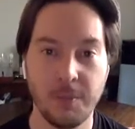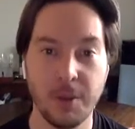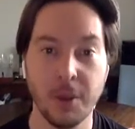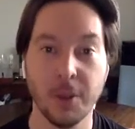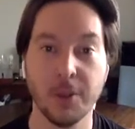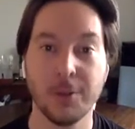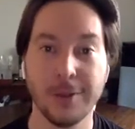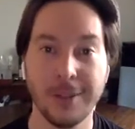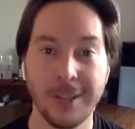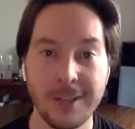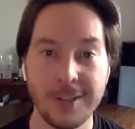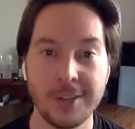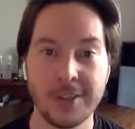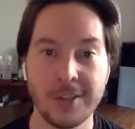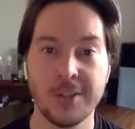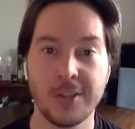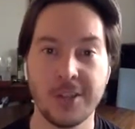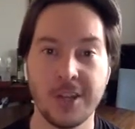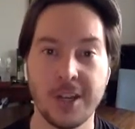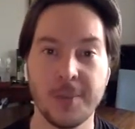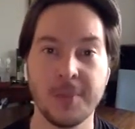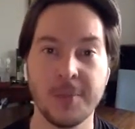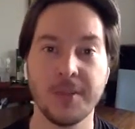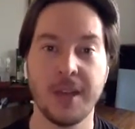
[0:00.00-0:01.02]
build
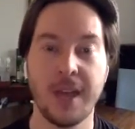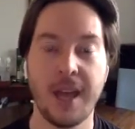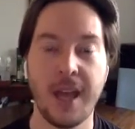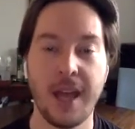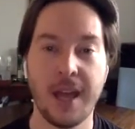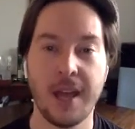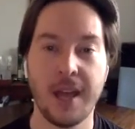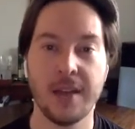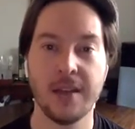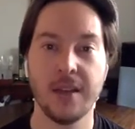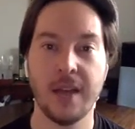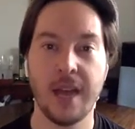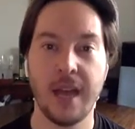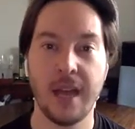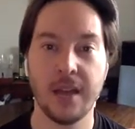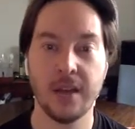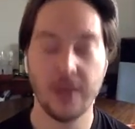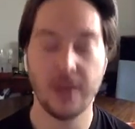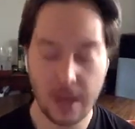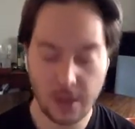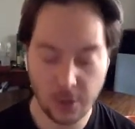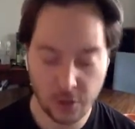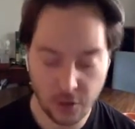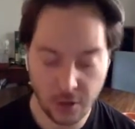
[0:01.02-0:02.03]
relationships and
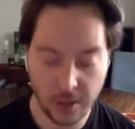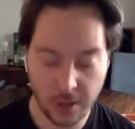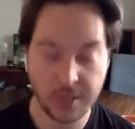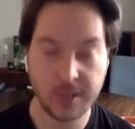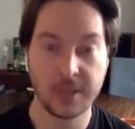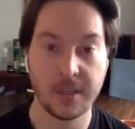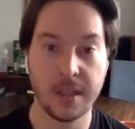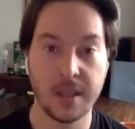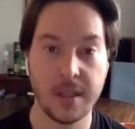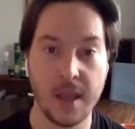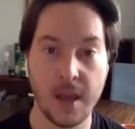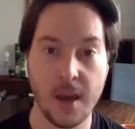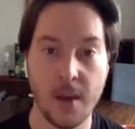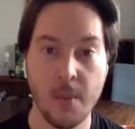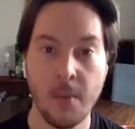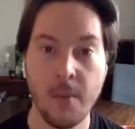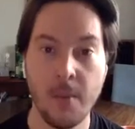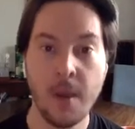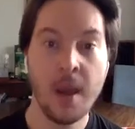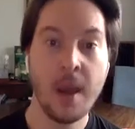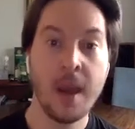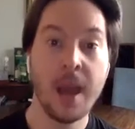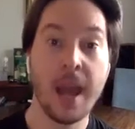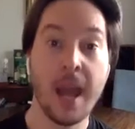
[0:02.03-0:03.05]
trust in
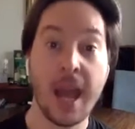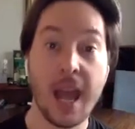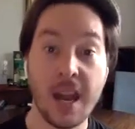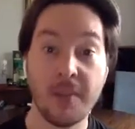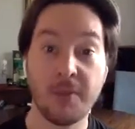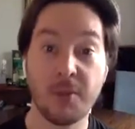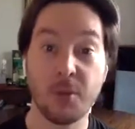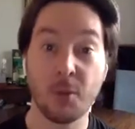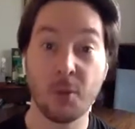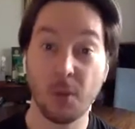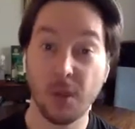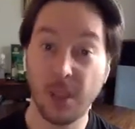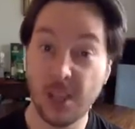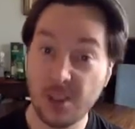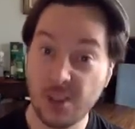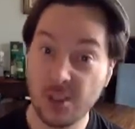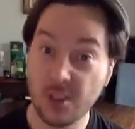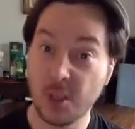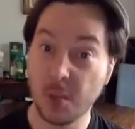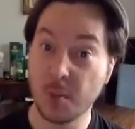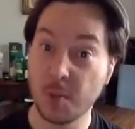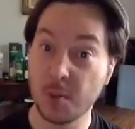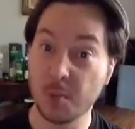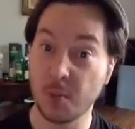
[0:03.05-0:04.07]
them. And if the
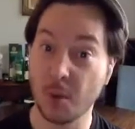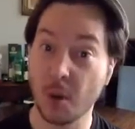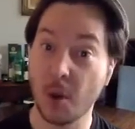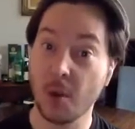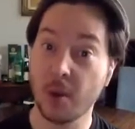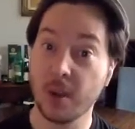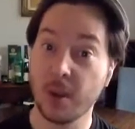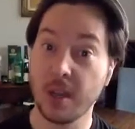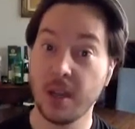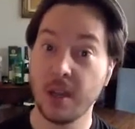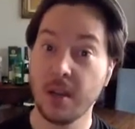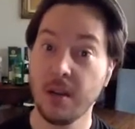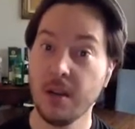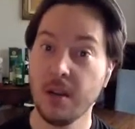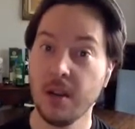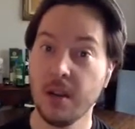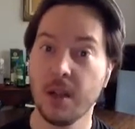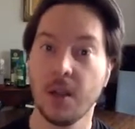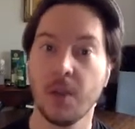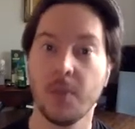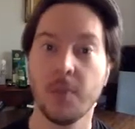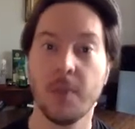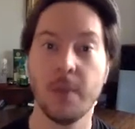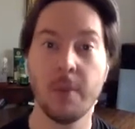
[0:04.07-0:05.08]
relationship is broken,
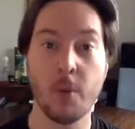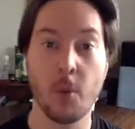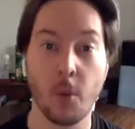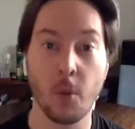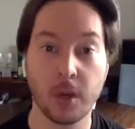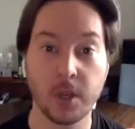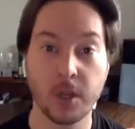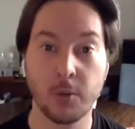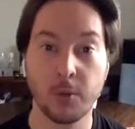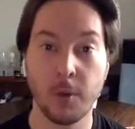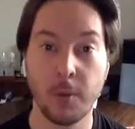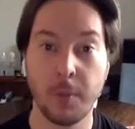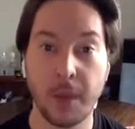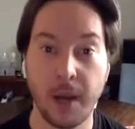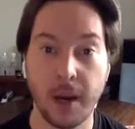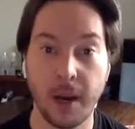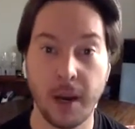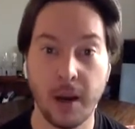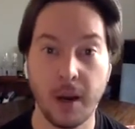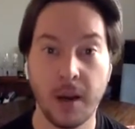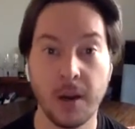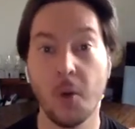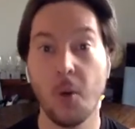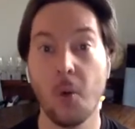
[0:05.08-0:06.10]
maybe work to
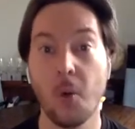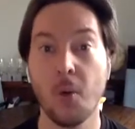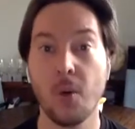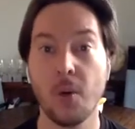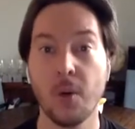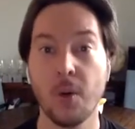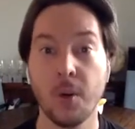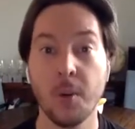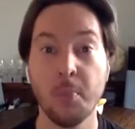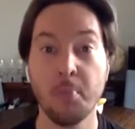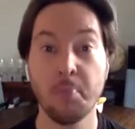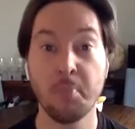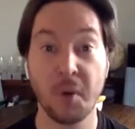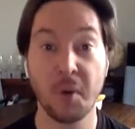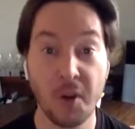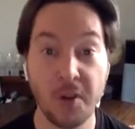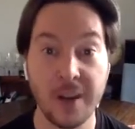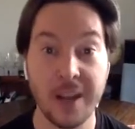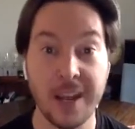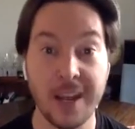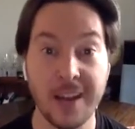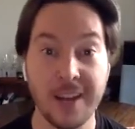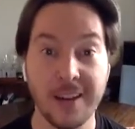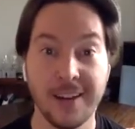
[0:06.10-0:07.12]
repair it or
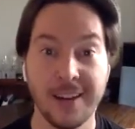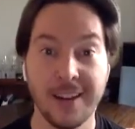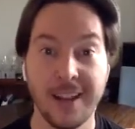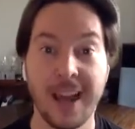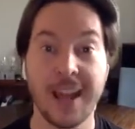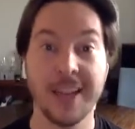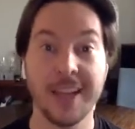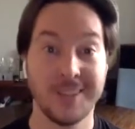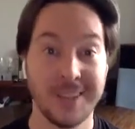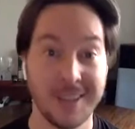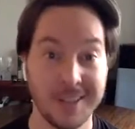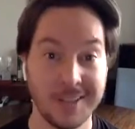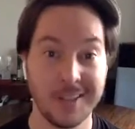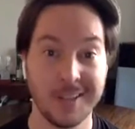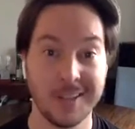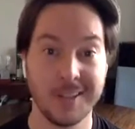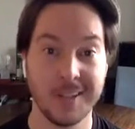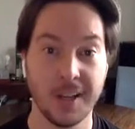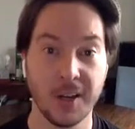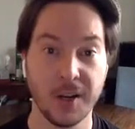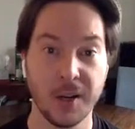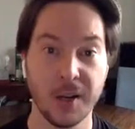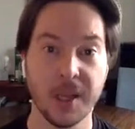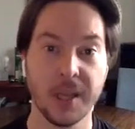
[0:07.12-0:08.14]
burn it as
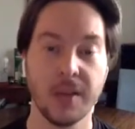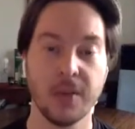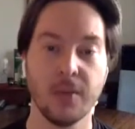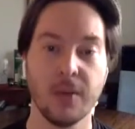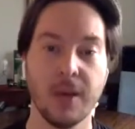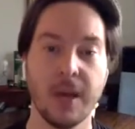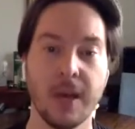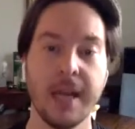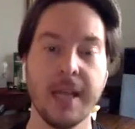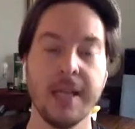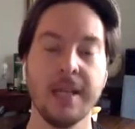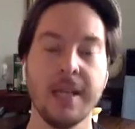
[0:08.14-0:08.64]
necessary. Right.